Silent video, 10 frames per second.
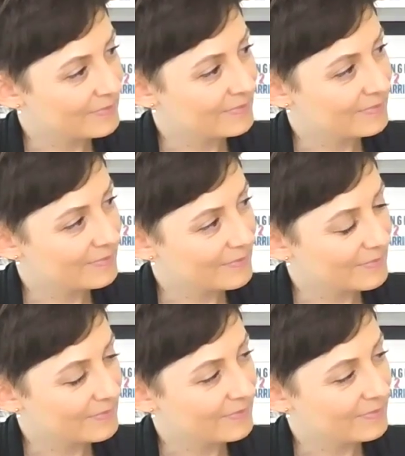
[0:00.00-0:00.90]

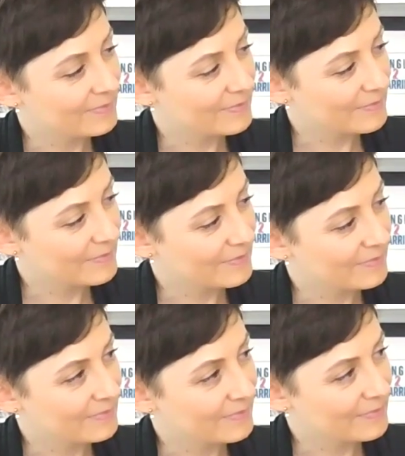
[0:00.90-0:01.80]

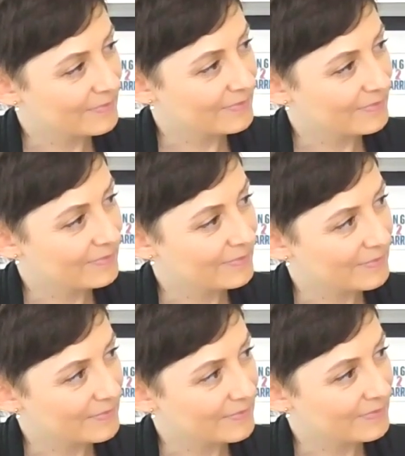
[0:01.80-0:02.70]

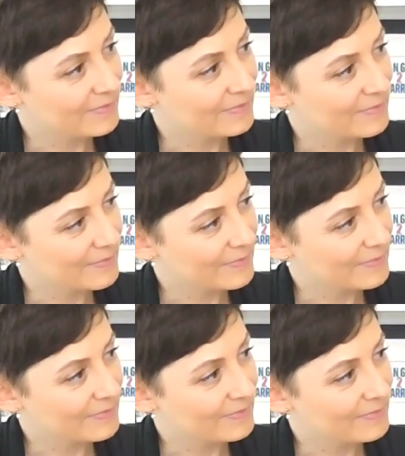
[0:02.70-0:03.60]

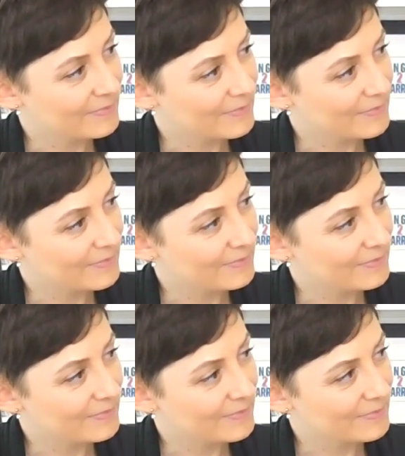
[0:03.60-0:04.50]

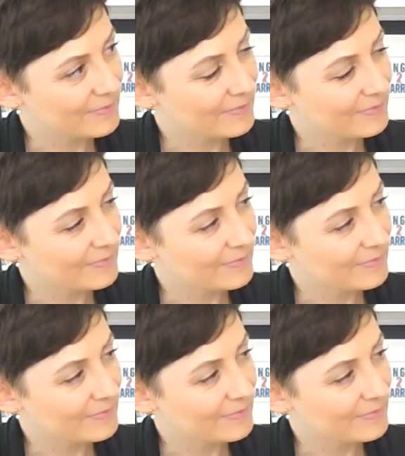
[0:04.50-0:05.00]
(silent)